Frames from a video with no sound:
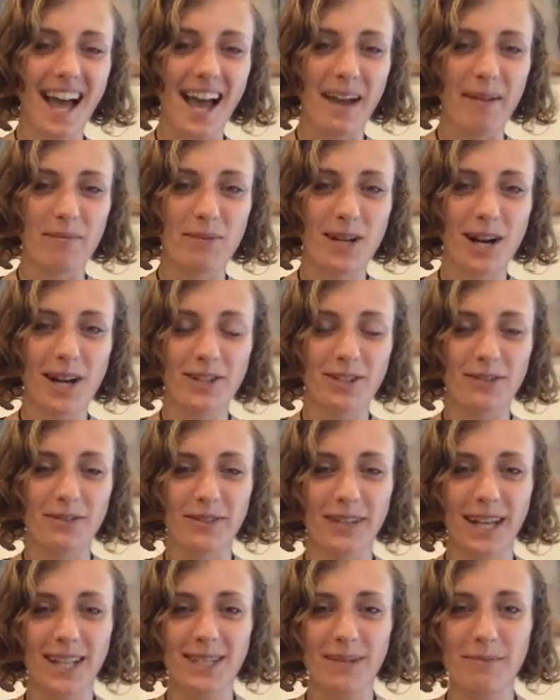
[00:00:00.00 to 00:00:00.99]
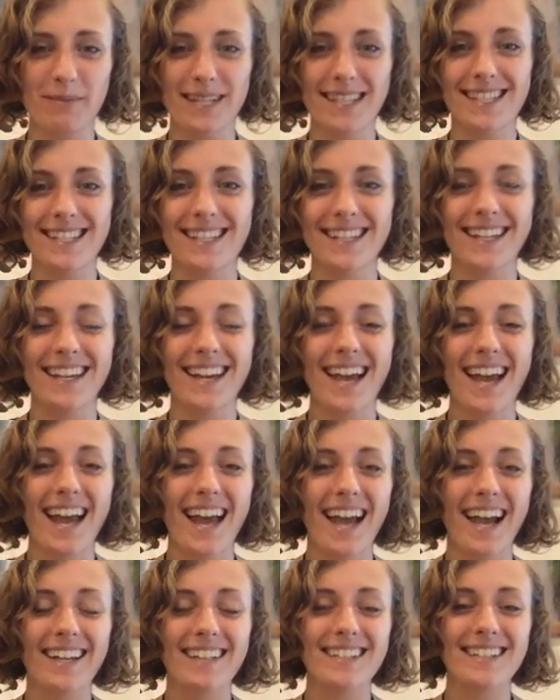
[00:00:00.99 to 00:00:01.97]
I'm Dr. Vanessa Bezy,
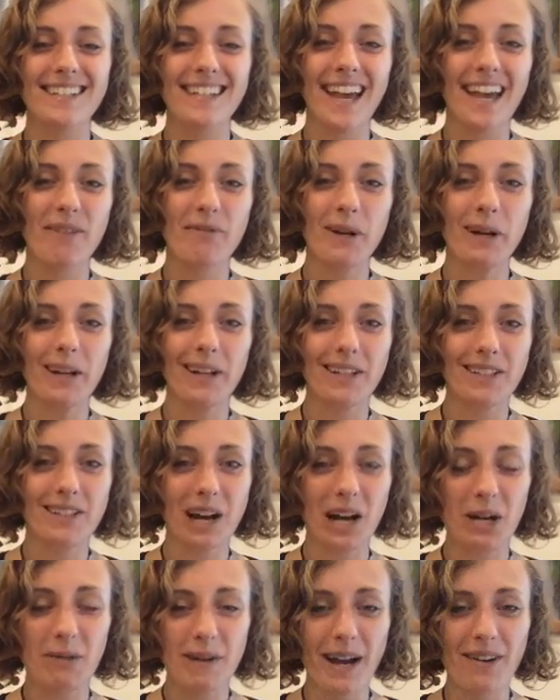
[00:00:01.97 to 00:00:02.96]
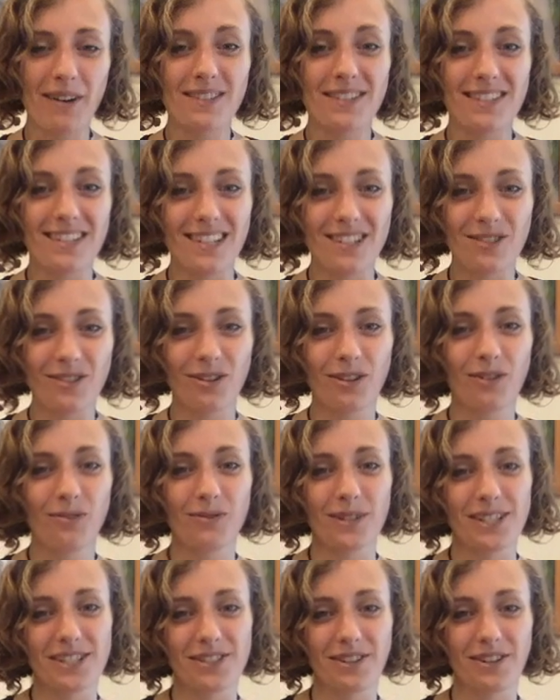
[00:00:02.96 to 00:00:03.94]
and today we're going to talk about sea turtle
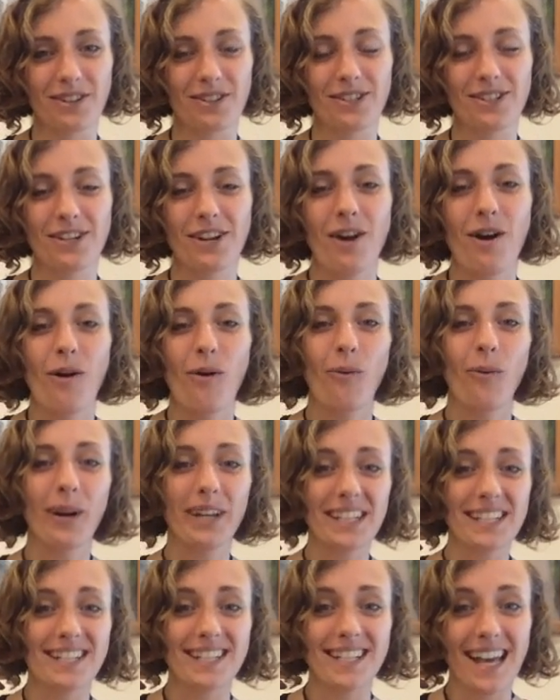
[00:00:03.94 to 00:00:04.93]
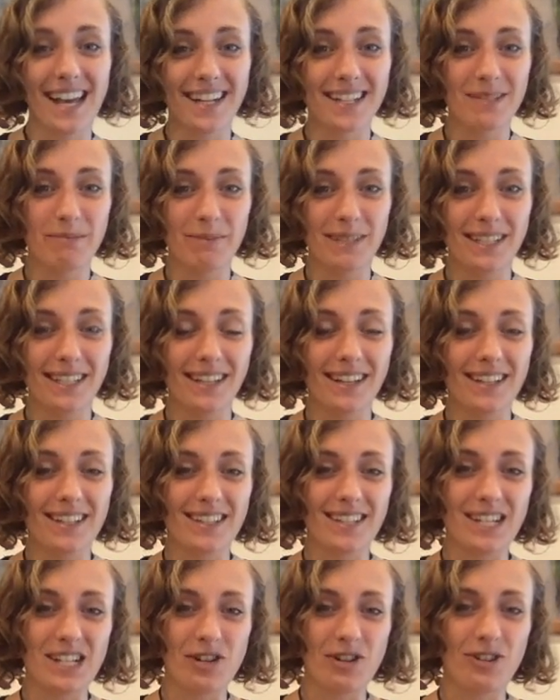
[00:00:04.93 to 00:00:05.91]
research, what it's like to be a
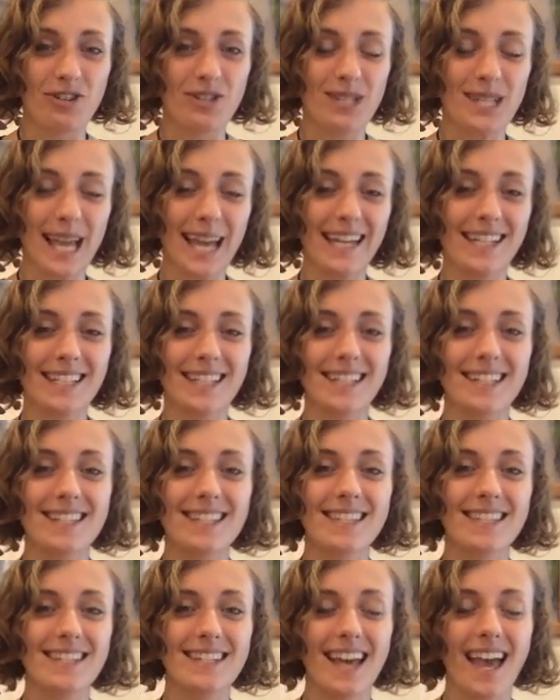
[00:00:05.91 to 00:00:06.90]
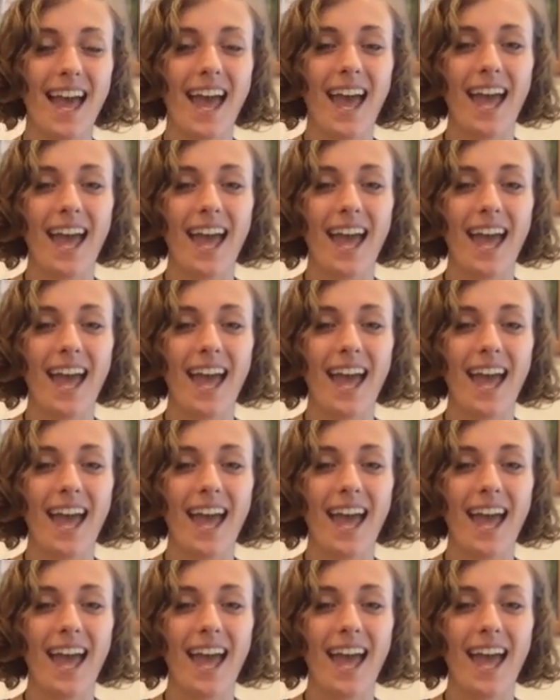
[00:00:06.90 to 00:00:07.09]
sea turtle scientist,